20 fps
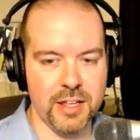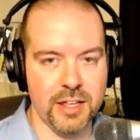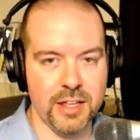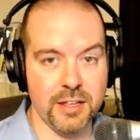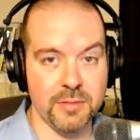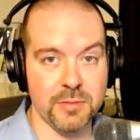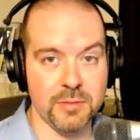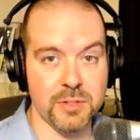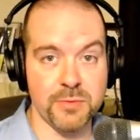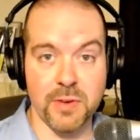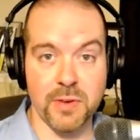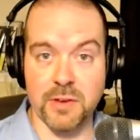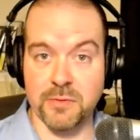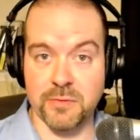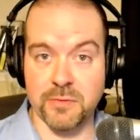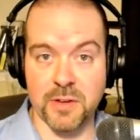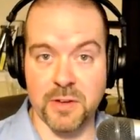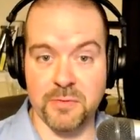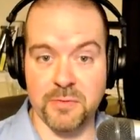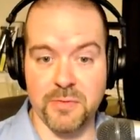it's fun
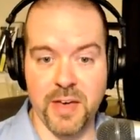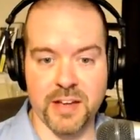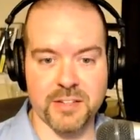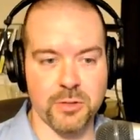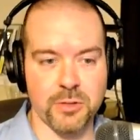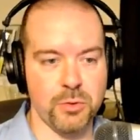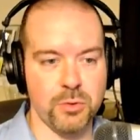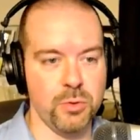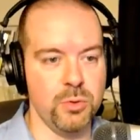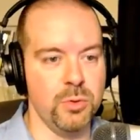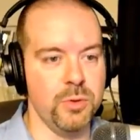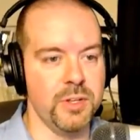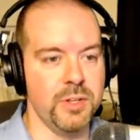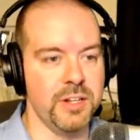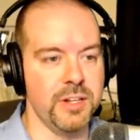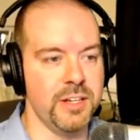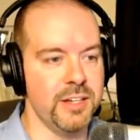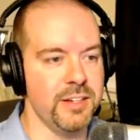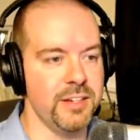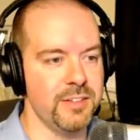fact to Google on
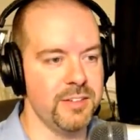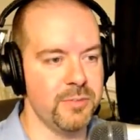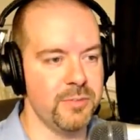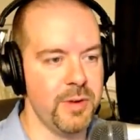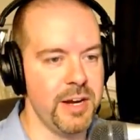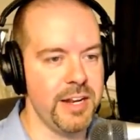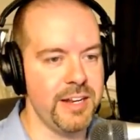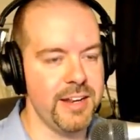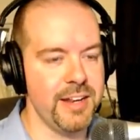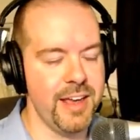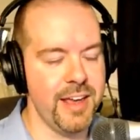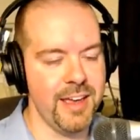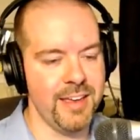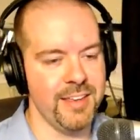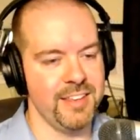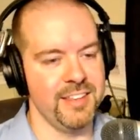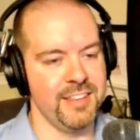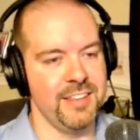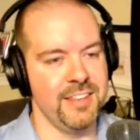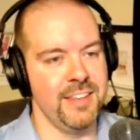a rainy day.
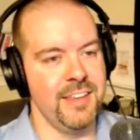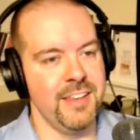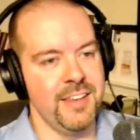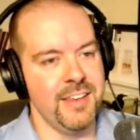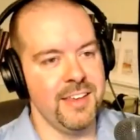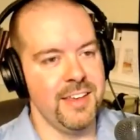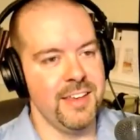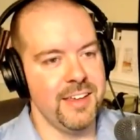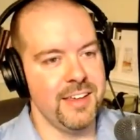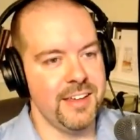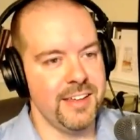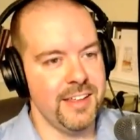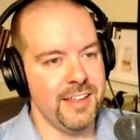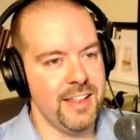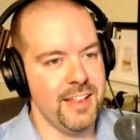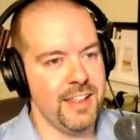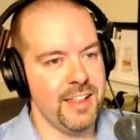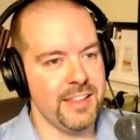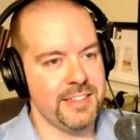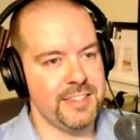
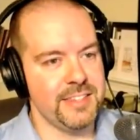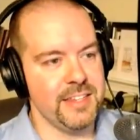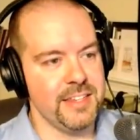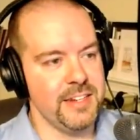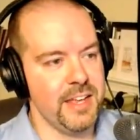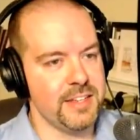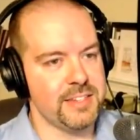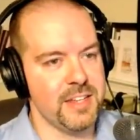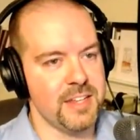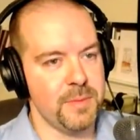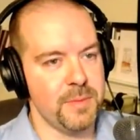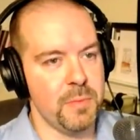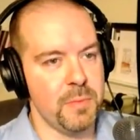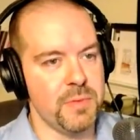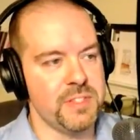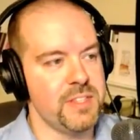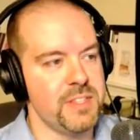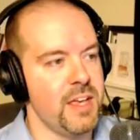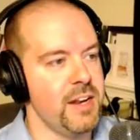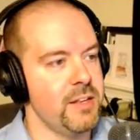Let's see. Next up in
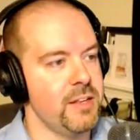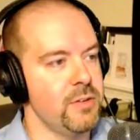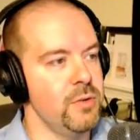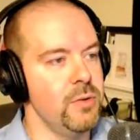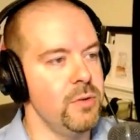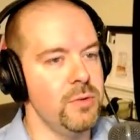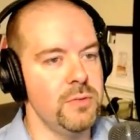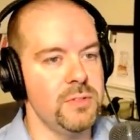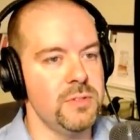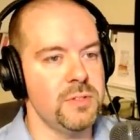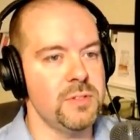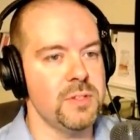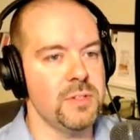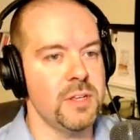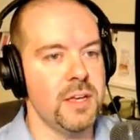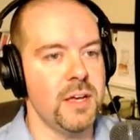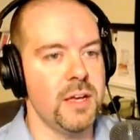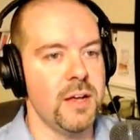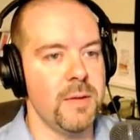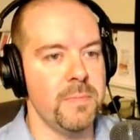Masonic news,
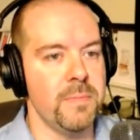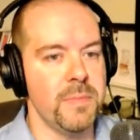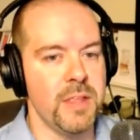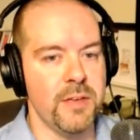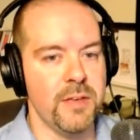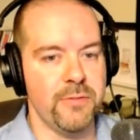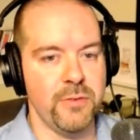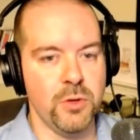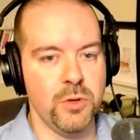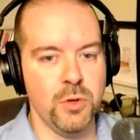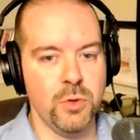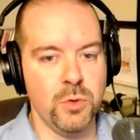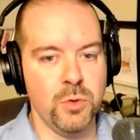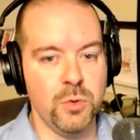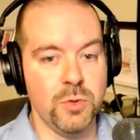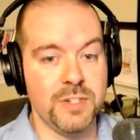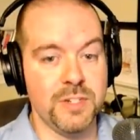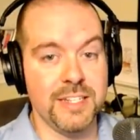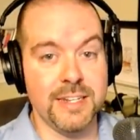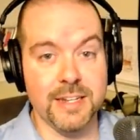if
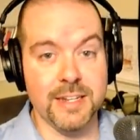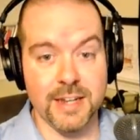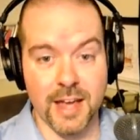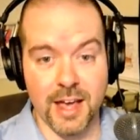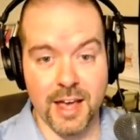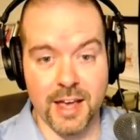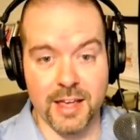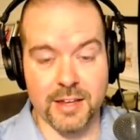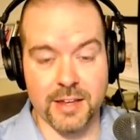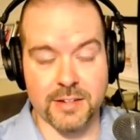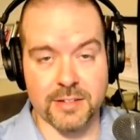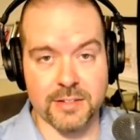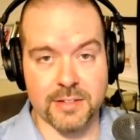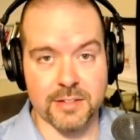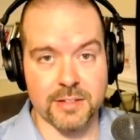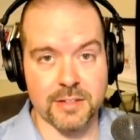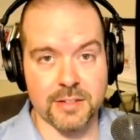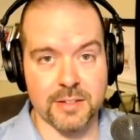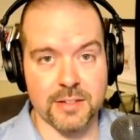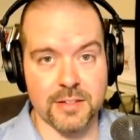you did not
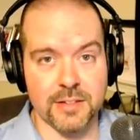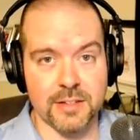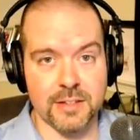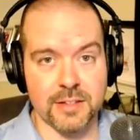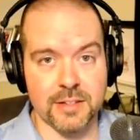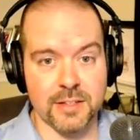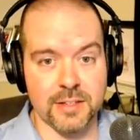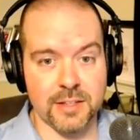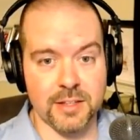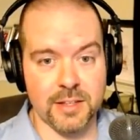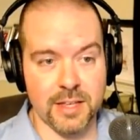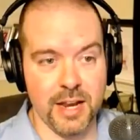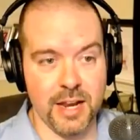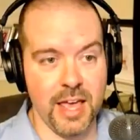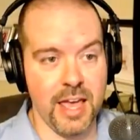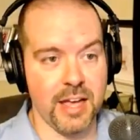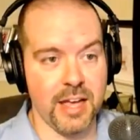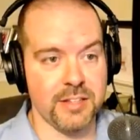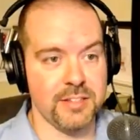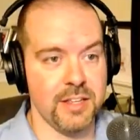get
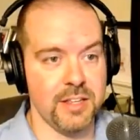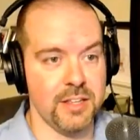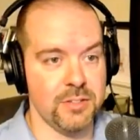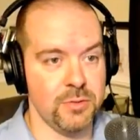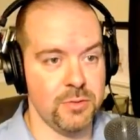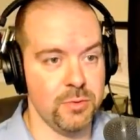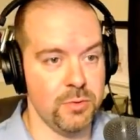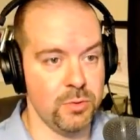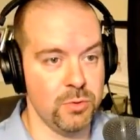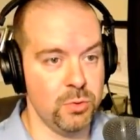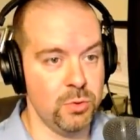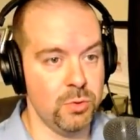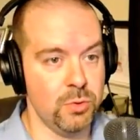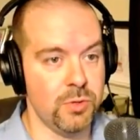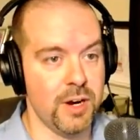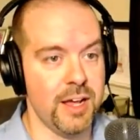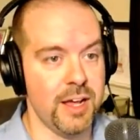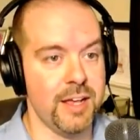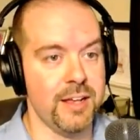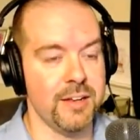access to the
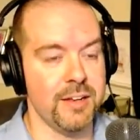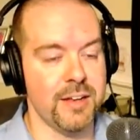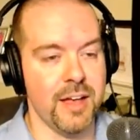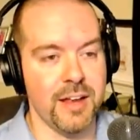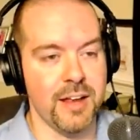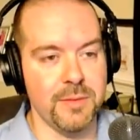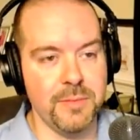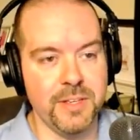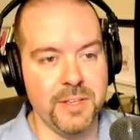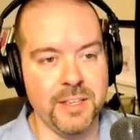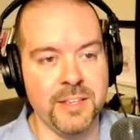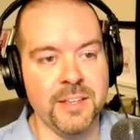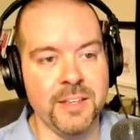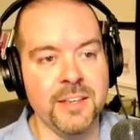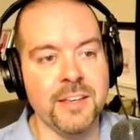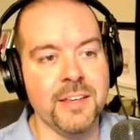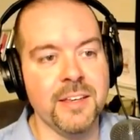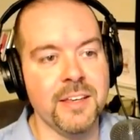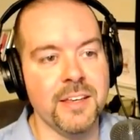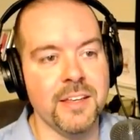UGRA Academy
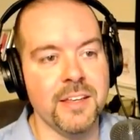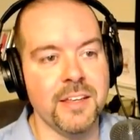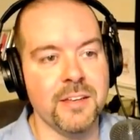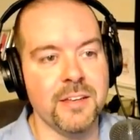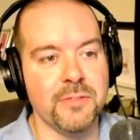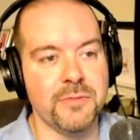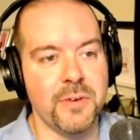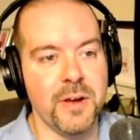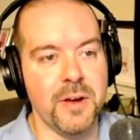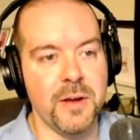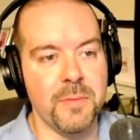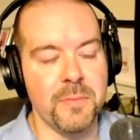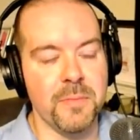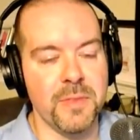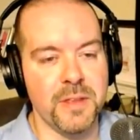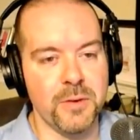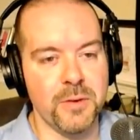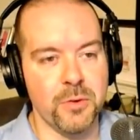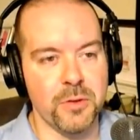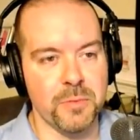from
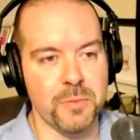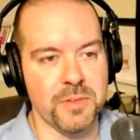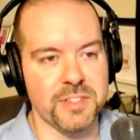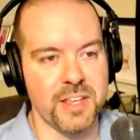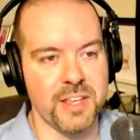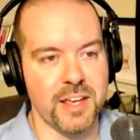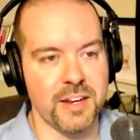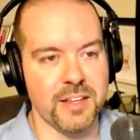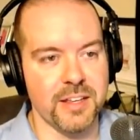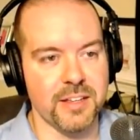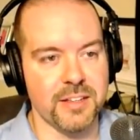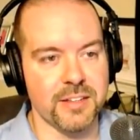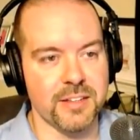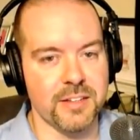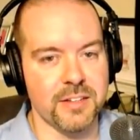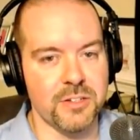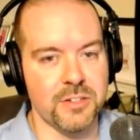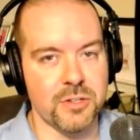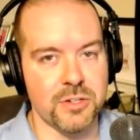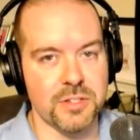the Northern Masonic
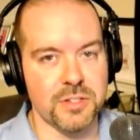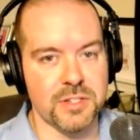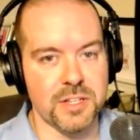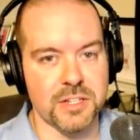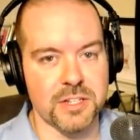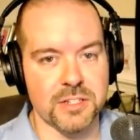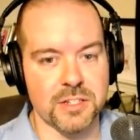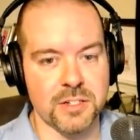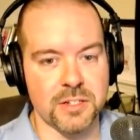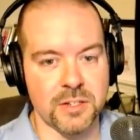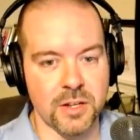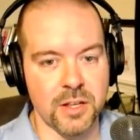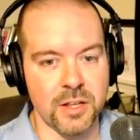jurisdiction,